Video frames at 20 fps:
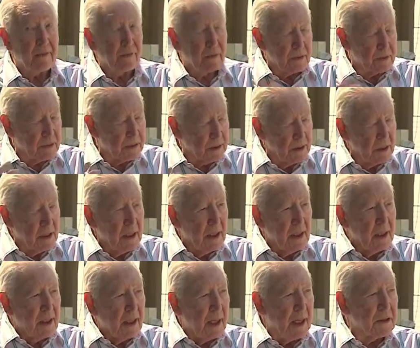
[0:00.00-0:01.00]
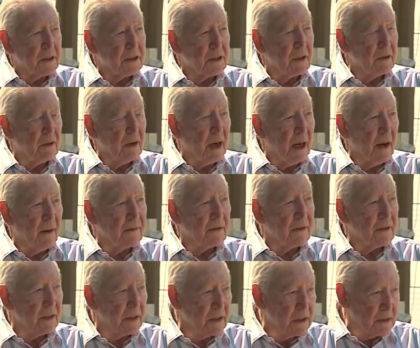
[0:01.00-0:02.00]
Who's, and so
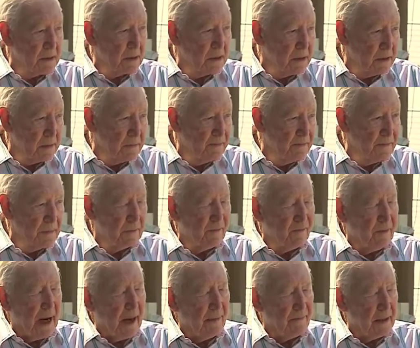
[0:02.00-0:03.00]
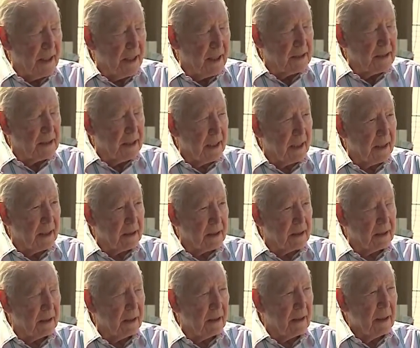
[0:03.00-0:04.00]
after this five days here at
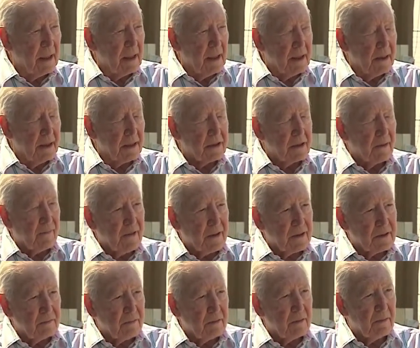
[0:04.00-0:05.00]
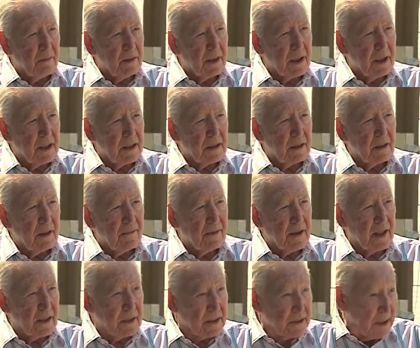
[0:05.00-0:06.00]
the Literature Festival, we'll be going to
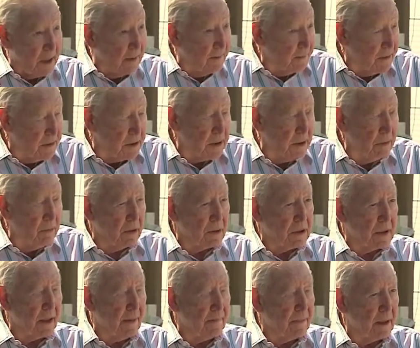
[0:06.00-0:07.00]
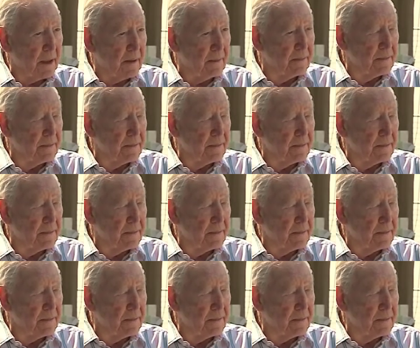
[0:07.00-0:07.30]
Afghanistan to see what's happening.